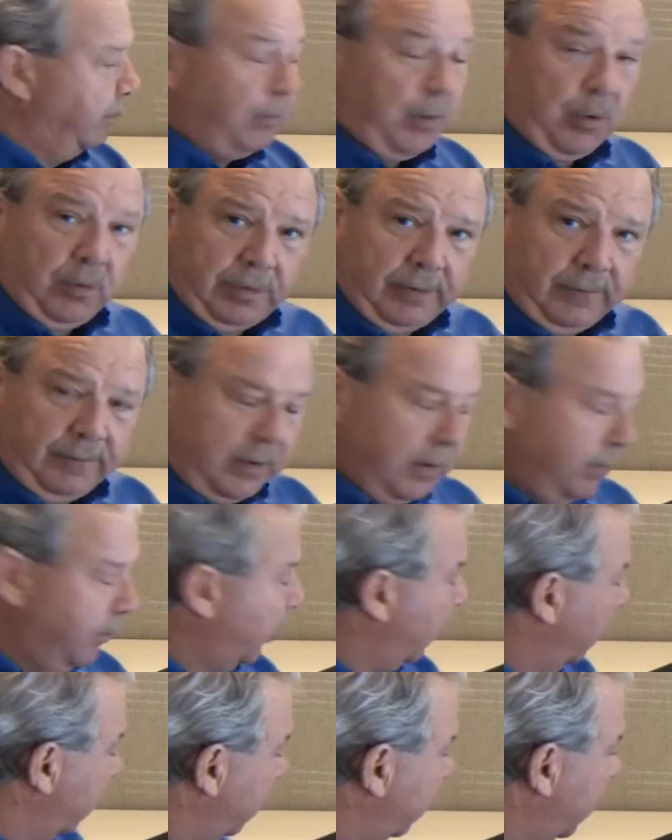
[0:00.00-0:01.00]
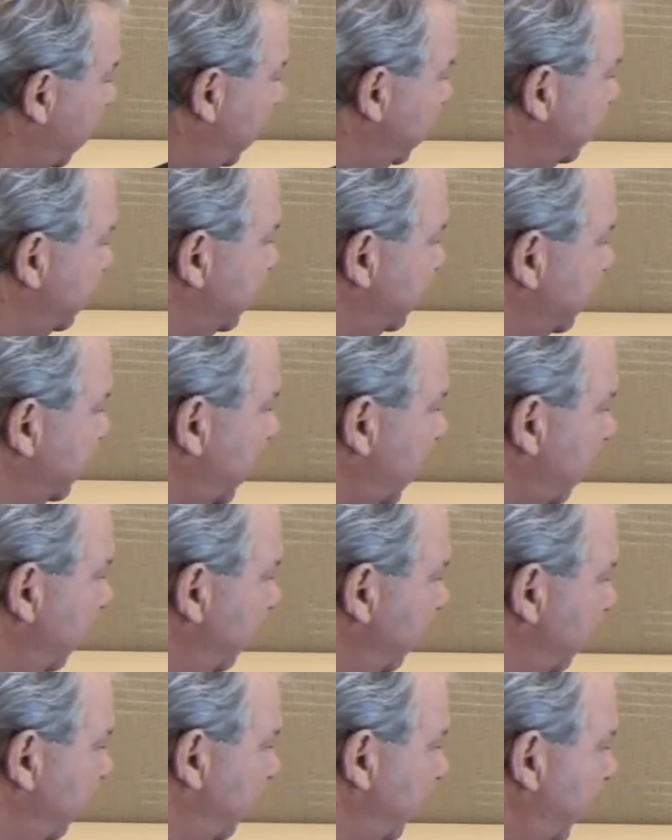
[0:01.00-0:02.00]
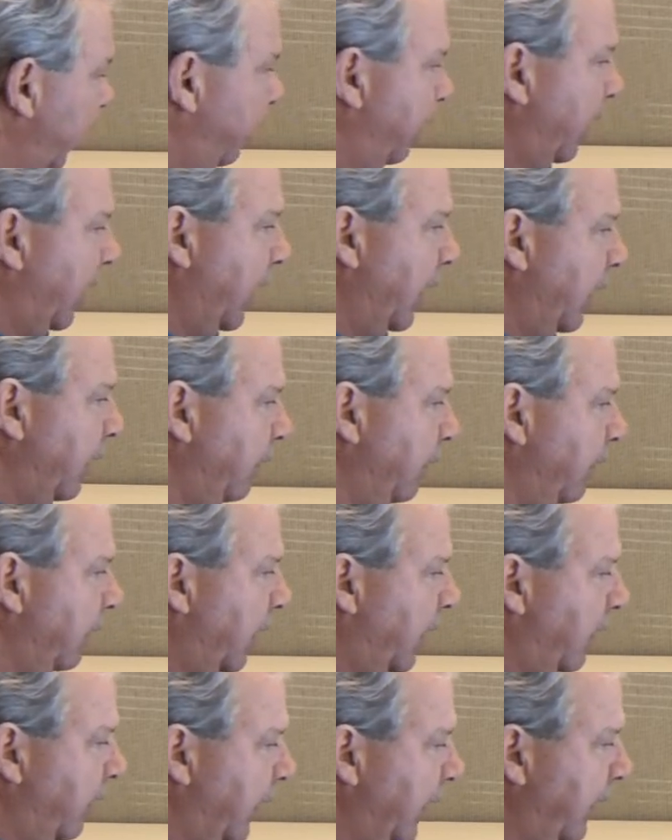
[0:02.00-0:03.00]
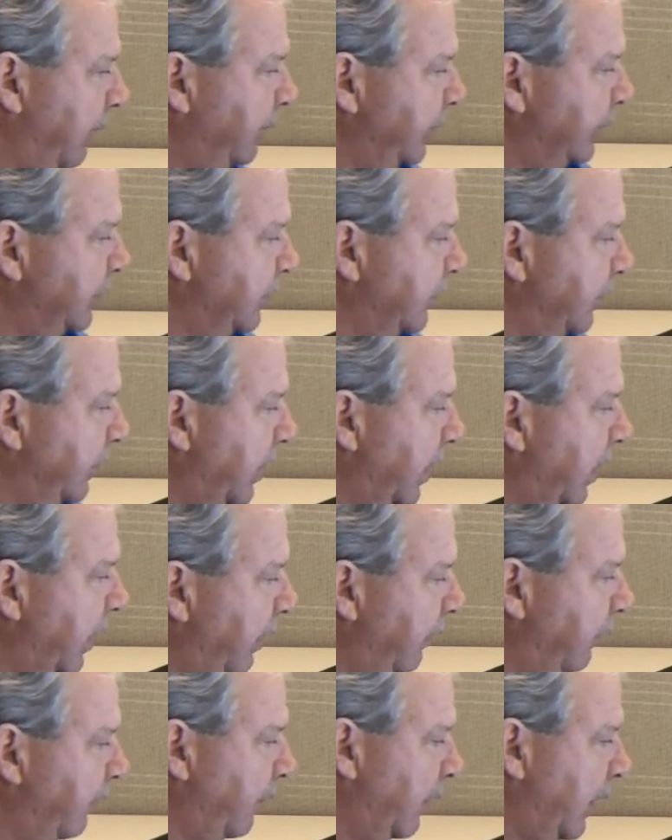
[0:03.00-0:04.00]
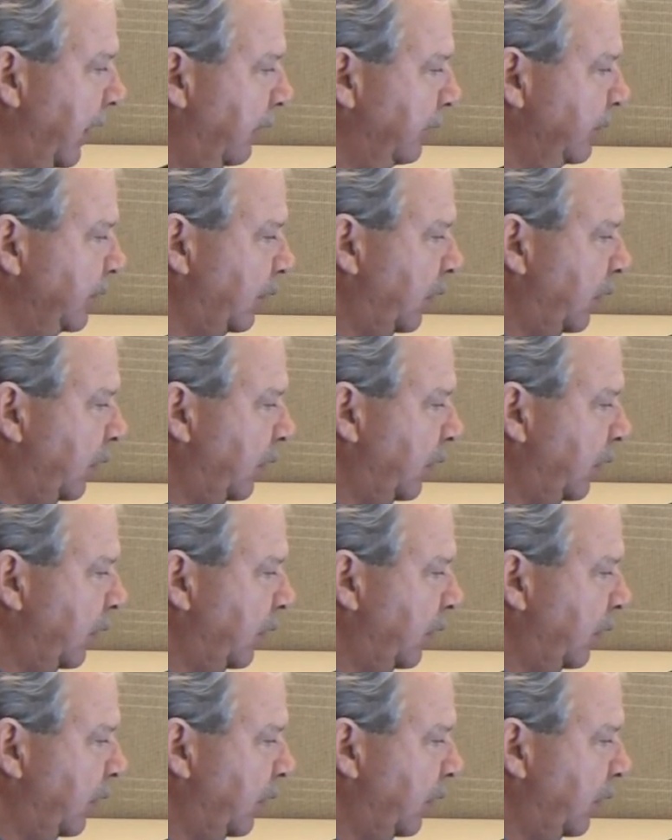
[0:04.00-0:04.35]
both of our polarizers out of the ray path, our aperture diaphragms